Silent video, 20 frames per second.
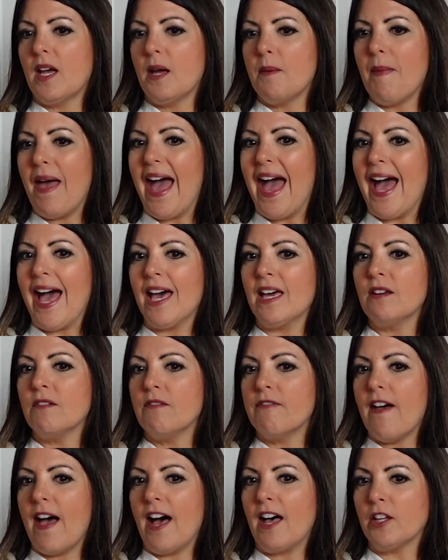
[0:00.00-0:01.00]
um,
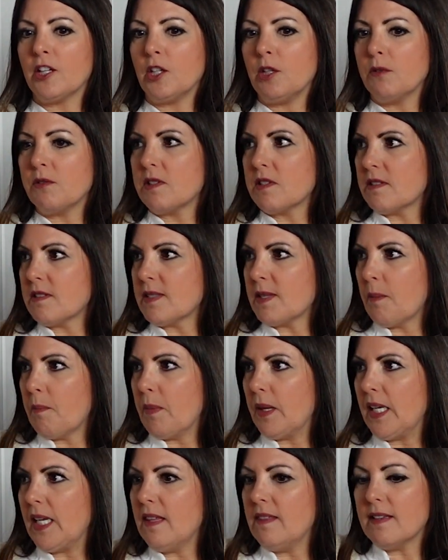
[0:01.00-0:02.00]
add value to
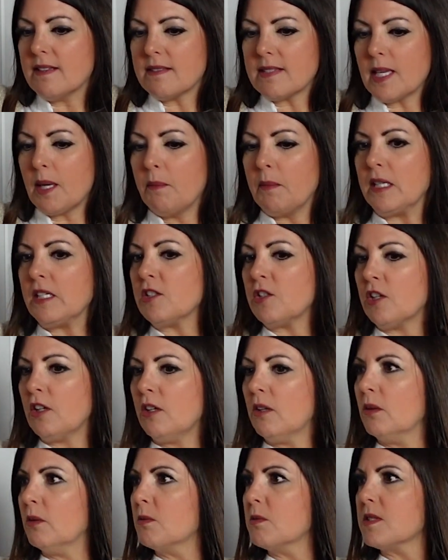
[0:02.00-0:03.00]
somebody that's coming to
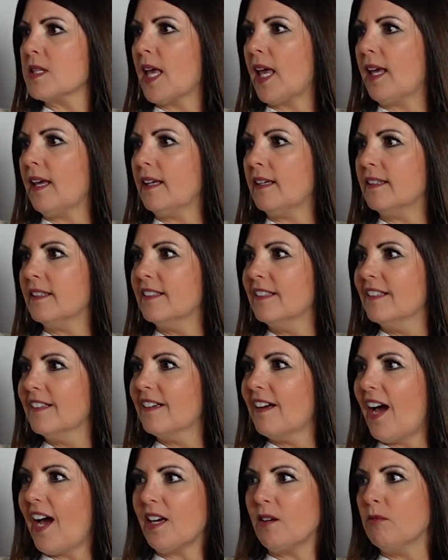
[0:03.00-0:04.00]
you saying,
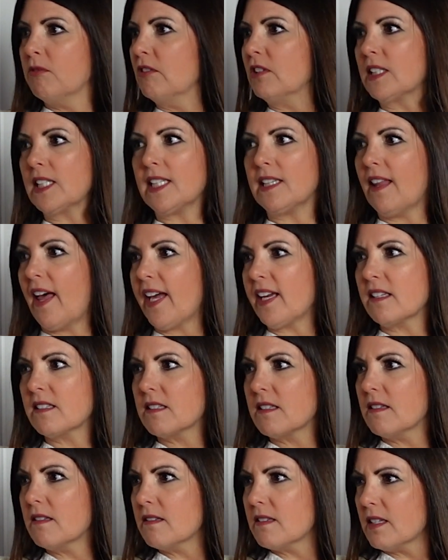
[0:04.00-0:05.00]
I'd really like
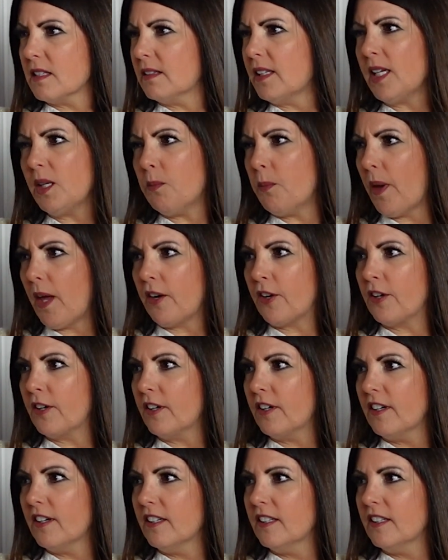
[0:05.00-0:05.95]
to lead better?